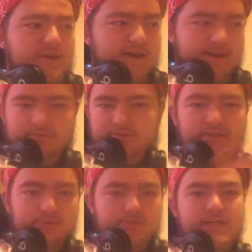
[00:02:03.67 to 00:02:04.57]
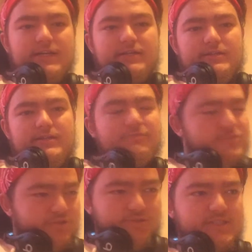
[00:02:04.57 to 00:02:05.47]
every single day.
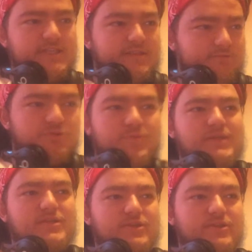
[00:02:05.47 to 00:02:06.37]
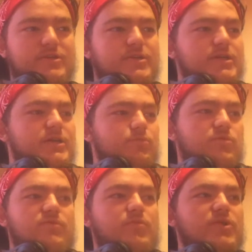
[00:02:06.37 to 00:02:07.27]
Every single day I would speak to her.
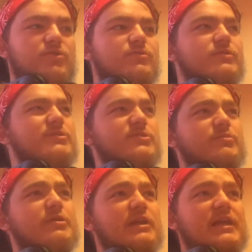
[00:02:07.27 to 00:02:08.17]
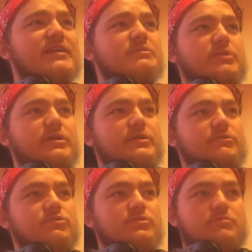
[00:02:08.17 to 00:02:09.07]
With Emil, it was a bit less, but it
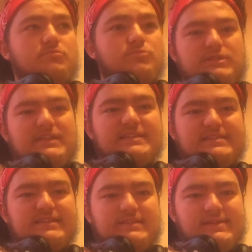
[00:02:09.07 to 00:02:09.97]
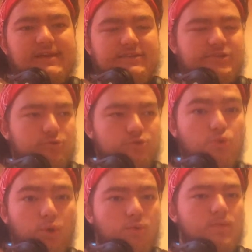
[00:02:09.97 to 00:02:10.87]
was at least 60 days, you know,
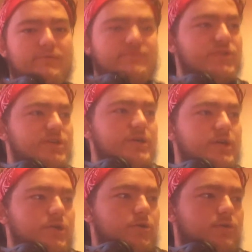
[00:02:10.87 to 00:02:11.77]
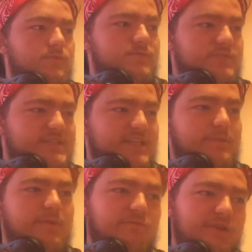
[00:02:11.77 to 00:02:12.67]
2 whole months of seeing
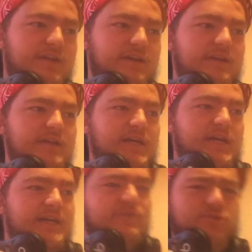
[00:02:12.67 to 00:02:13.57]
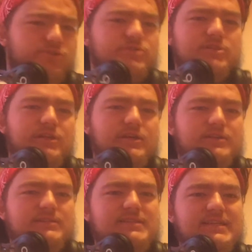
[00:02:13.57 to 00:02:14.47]
him every day. And not just like
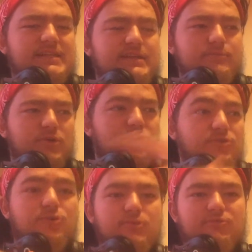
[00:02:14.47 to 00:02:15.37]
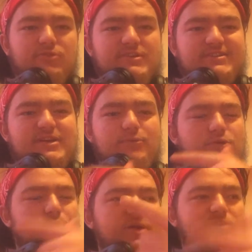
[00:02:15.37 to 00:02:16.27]
seeing him like you do with friends now where
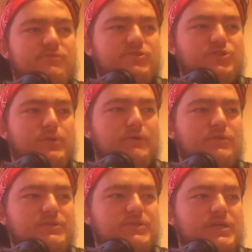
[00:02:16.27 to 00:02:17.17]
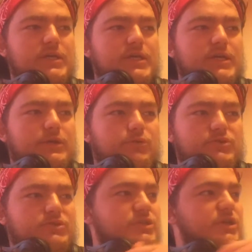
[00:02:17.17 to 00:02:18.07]
you meet up for 2 hours. It
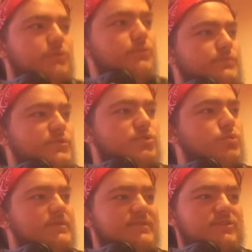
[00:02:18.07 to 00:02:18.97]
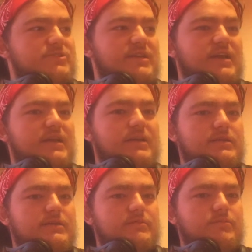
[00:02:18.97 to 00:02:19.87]
was, you know, 12 hours a day
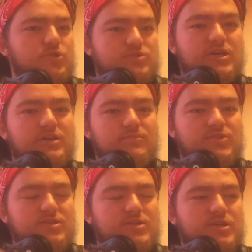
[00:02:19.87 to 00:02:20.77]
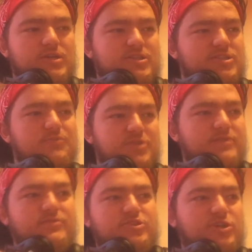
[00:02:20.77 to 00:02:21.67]
most times.
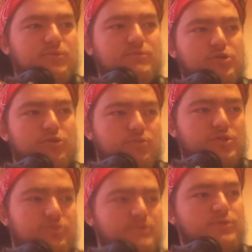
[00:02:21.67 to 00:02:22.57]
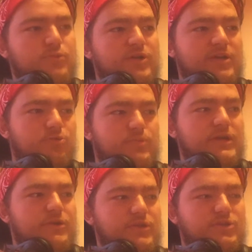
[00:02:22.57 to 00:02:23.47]
Sometimes, you know, with Lauren when she went to work, it would
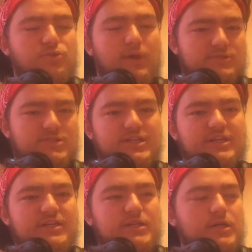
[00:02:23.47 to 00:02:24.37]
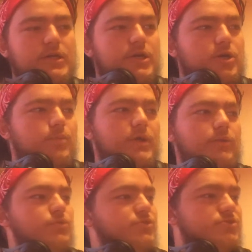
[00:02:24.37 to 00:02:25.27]
be only 2 hours a day. But
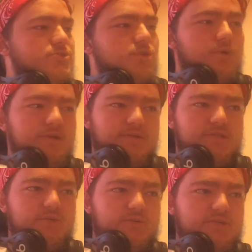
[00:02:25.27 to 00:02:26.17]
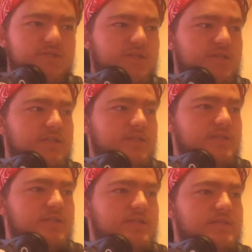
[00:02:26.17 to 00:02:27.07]
it was so continuous and
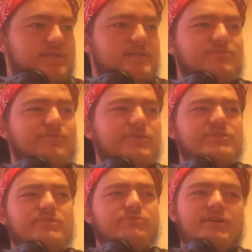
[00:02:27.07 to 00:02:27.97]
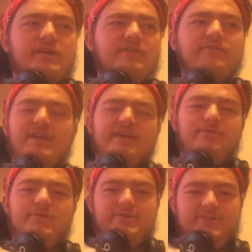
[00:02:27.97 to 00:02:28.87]
friends don't really like that
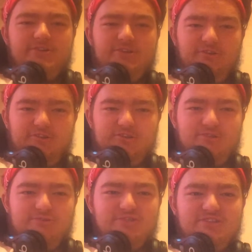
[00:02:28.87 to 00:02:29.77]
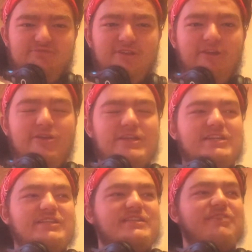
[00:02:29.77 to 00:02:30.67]
ever, you know, so it was a very
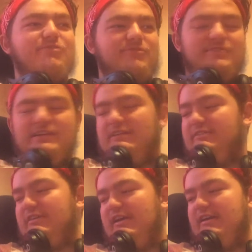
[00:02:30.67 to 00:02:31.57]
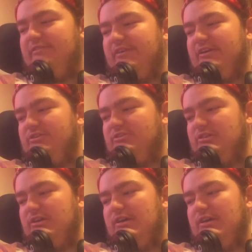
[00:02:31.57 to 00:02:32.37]
different feeling to anything else.